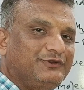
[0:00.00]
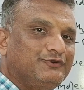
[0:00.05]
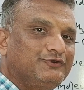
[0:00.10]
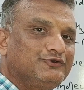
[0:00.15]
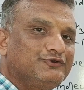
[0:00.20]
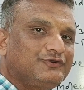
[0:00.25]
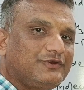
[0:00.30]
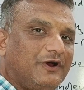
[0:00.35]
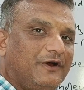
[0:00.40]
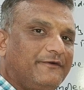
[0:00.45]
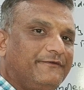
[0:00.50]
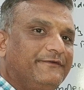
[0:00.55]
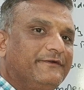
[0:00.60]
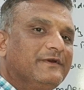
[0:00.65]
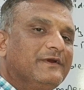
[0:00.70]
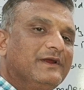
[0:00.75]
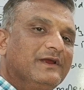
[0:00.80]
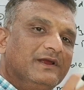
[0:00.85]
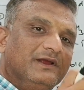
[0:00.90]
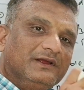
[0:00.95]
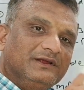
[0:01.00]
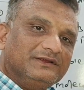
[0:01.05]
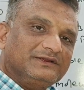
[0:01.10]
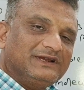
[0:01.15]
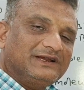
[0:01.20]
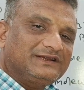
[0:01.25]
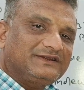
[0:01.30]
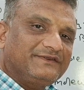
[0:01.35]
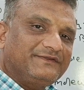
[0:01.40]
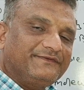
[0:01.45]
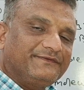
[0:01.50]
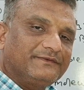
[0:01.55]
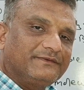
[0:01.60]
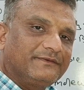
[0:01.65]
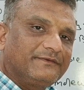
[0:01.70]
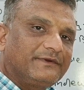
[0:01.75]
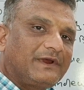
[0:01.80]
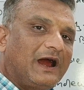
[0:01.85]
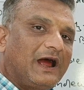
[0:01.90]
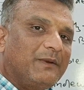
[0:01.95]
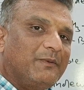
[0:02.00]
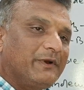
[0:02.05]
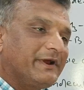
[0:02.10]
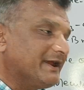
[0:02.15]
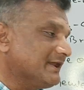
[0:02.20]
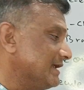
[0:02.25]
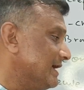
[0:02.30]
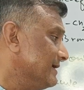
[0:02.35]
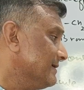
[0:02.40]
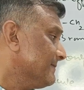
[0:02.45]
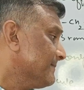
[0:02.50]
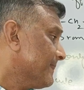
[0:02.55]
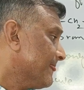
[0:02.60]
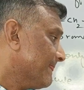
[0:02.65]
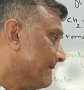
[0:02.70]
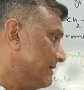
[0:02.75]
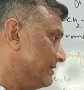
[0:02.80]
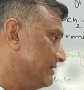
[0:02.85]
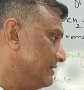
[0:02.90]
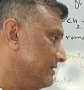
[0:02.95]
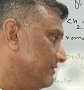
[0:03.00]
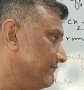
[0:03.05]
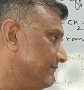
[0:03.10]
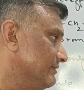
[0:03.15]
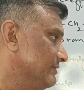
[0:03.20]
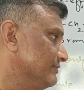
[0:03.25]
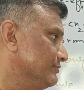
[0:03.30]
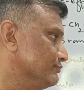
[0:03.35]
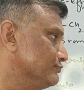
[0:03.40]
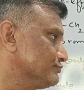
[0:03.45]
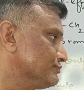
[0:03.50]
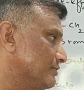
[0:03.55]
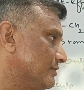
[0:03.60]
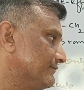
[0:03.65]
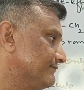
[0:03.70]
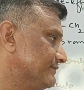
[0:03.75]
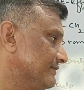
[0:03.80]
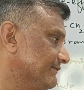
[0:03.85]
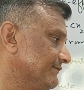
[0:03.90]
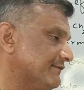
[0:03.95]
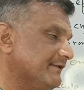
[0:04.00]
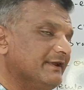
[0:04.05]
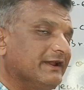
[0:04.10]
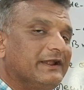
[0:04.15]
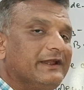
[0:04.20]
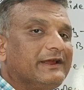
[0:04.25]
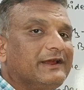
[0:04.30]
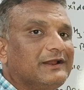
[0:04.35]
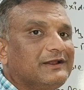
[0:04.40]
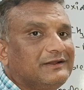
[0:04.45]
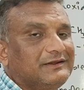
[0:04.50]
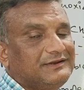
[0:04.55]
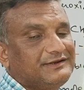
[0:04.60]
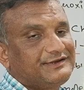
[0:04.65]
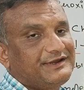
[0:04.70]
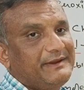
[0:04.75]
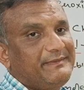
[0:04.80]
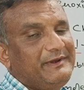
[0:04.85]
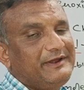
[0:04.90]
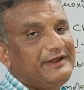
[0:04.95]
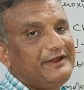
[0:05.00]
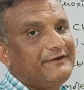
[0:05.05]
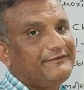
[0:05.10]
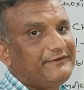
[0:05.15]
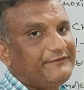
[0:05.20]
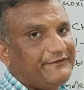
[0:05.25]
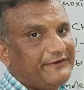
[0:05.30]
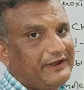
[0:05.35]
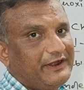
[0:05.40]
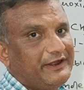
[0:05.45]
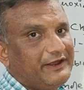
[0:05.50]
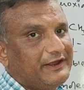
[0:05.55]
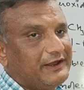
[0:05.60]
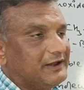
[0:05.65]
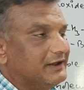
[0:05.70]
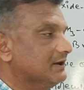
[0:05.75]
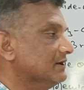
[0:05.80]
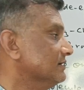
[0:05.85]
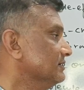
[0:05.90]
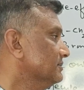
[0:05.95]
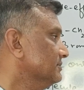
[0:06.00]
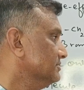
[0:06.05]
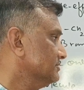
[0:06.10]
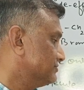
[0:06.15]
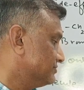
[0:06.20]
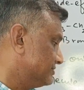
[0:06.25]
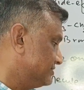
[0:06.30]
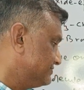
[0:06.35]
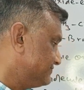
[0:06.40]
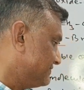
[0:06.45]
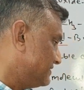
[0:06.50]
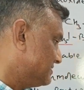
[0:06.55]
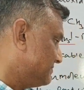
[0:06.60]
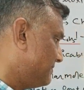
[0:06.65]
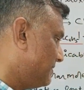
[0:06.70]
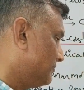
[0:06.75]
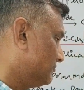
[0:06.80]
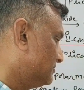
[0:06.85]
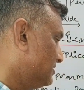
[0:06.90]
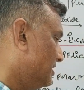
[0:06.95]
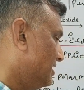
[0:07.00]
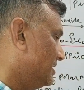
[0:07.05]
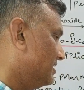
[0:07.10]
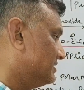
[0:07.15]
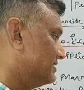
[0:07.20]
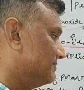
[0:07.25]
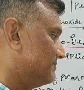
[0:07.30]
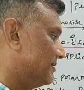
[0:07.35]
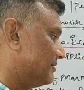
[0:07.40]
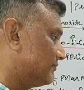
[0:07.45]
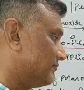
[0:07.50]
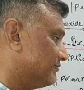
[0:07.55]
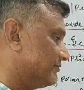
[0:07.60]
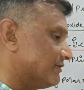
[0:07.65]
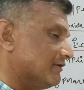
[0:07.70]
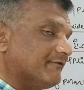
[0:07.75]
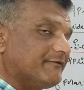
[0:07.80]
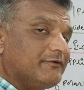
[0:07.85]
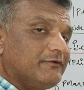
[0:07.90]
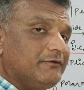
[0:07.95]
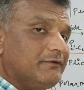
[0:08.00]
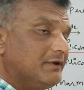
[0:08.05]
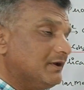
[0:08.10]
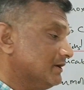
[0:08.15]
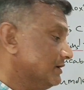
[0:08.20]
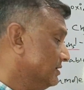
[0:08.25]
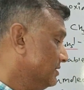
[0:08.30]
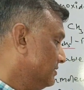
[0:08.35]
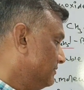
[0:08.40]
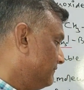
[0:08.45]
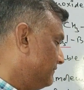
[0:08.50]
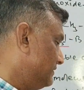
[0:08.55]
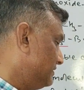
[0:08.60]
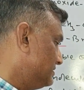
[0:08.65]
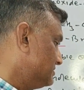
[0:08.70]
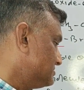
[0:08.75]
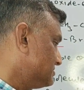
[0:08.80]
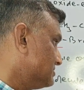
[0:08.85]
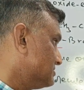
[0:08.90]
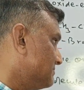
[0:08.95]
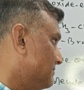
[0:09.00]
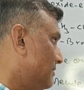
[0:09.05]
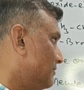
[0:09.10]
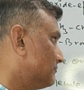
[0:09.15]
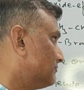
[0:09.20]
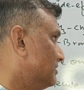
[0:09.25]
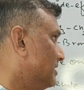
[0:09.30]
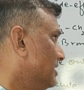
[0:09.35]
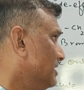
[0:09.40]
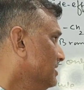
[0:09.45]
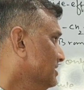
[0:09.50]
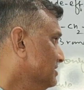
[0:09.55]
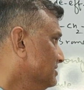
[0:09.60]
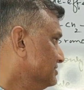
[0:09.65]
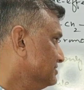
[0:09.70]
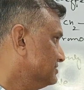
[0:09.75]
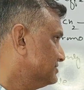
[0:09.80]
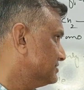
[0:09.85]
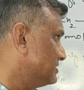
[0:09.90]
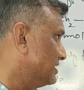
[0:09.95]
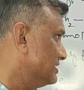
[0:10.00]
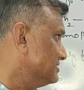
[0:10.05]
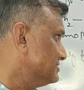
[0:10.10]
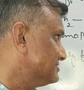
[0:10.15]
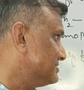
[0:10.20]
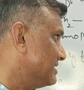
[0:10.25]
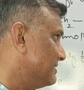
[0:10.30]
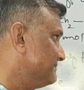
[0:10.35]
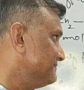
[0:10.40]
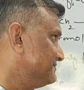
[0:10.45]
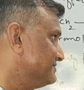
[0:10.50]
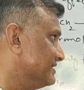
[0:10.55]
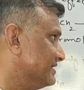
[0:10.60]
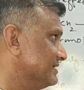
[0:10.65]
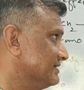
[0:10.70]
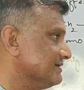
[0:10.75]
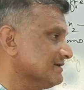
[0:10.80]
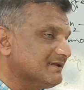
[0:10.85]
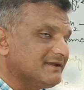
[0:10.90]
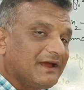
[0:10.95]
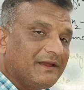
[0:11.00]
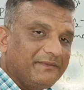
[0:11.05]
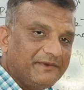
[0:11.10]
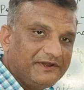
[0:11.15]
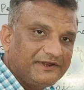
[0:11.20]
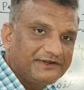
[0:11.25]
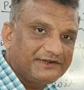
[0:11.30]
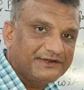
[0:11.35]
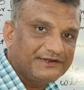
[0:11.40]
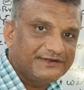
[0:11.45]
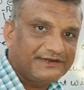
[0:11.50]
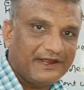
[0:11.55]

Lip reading: use of just a carbocation, and here will use of the free radical, stability of the free radical. So this was about the anti-Markovnikov rule. We will discuss about the third step, chain termination